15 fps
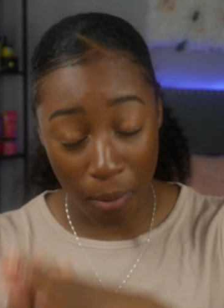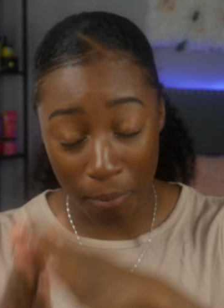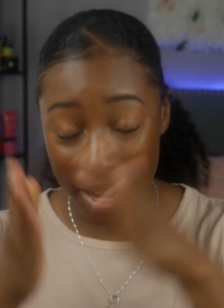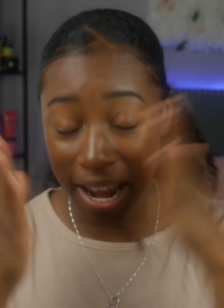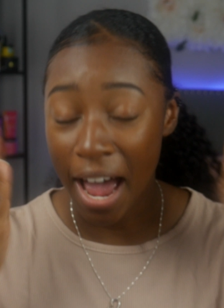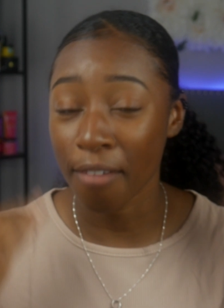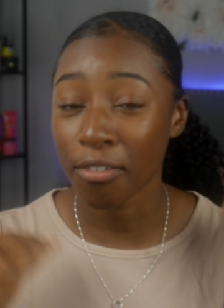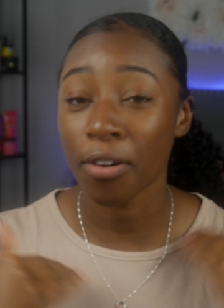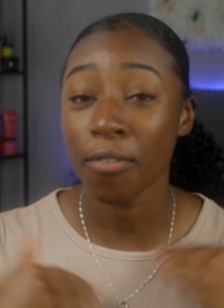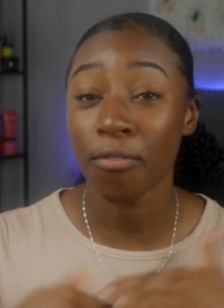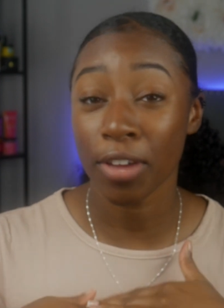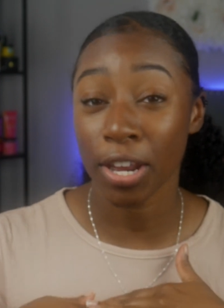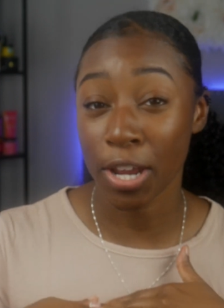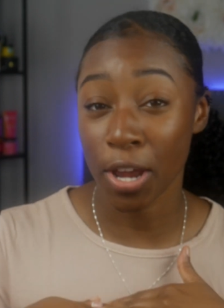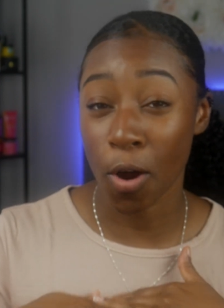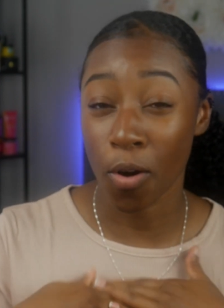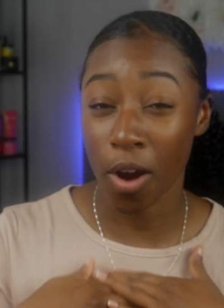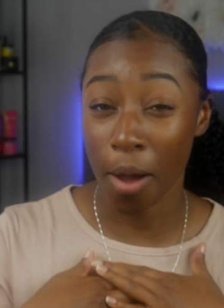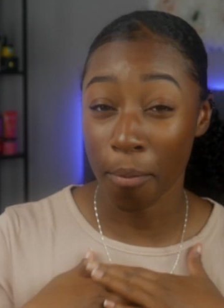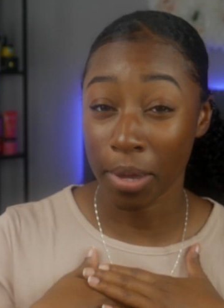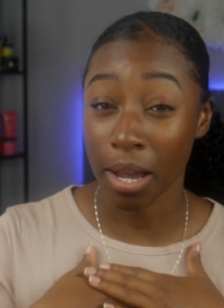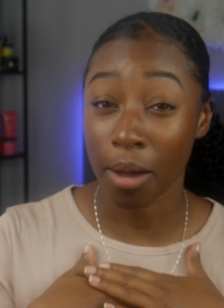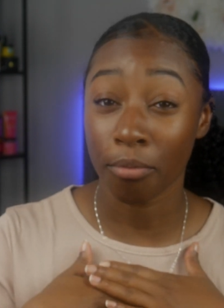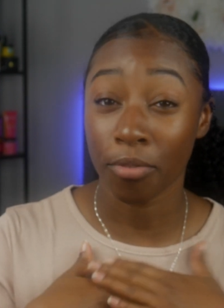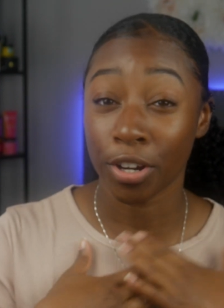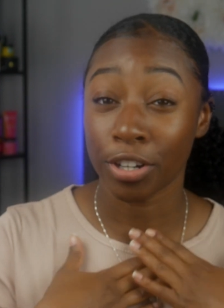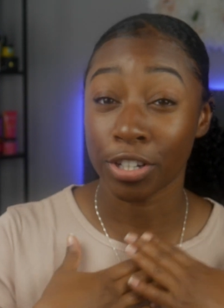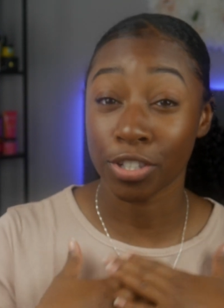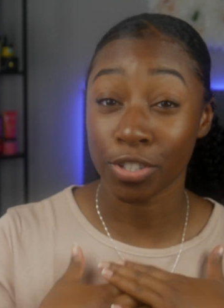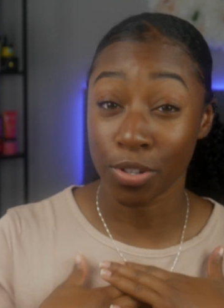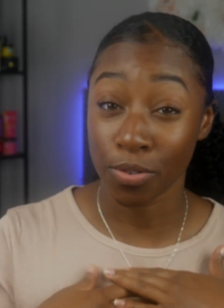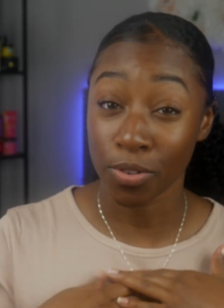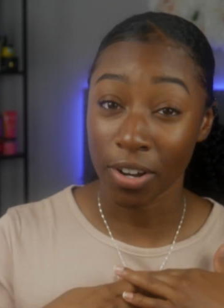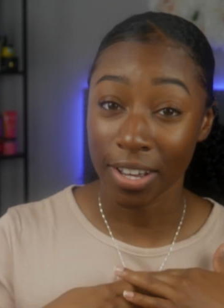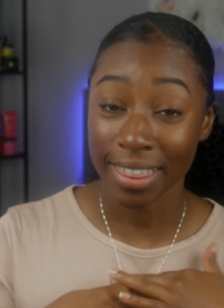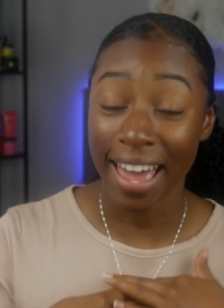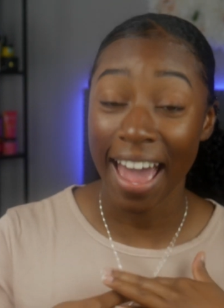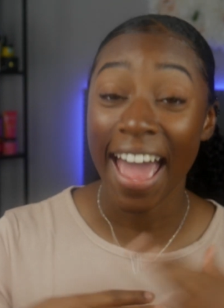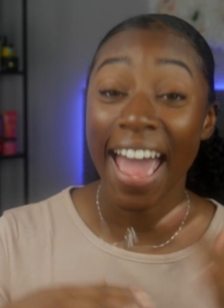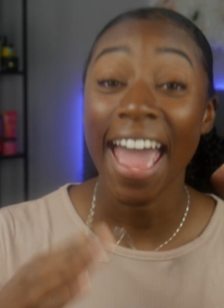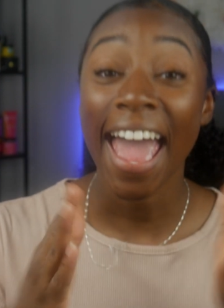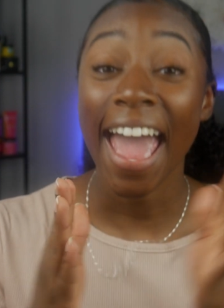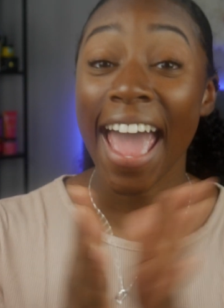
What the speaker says: I'm going to have a video coming up very soon on that,